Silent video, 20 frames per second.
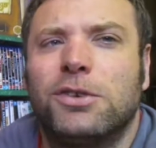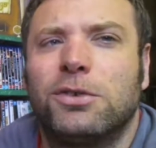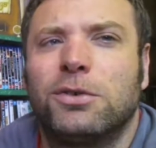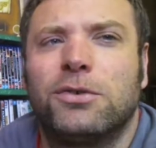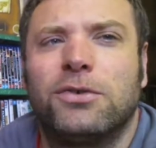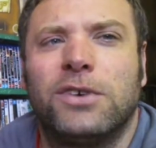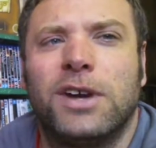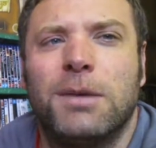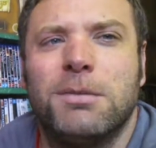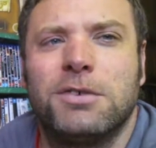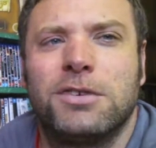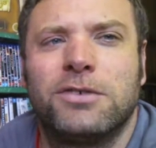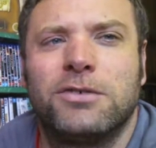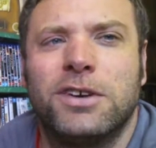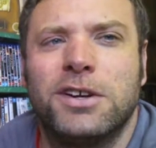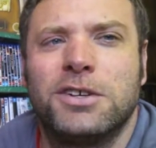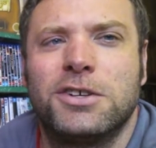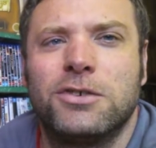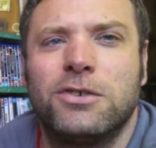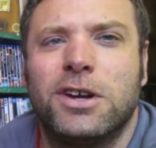sort of famous
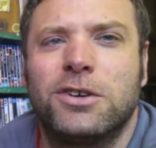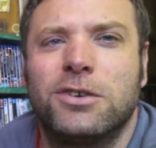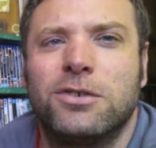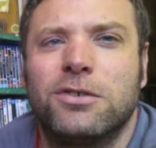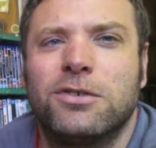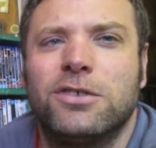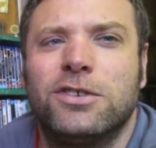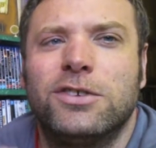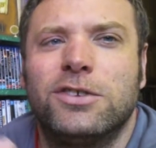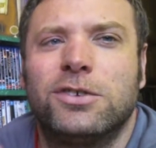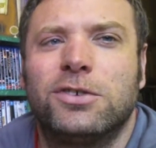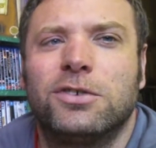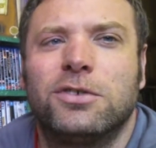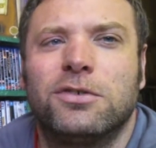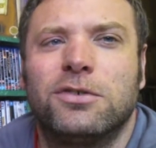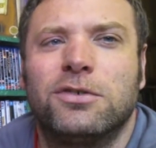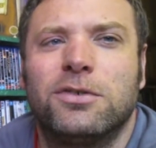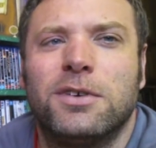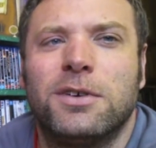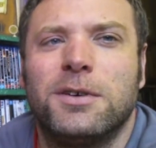French director, and this is sort
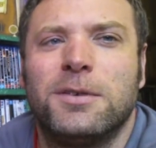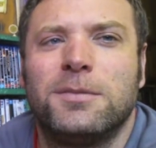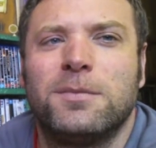of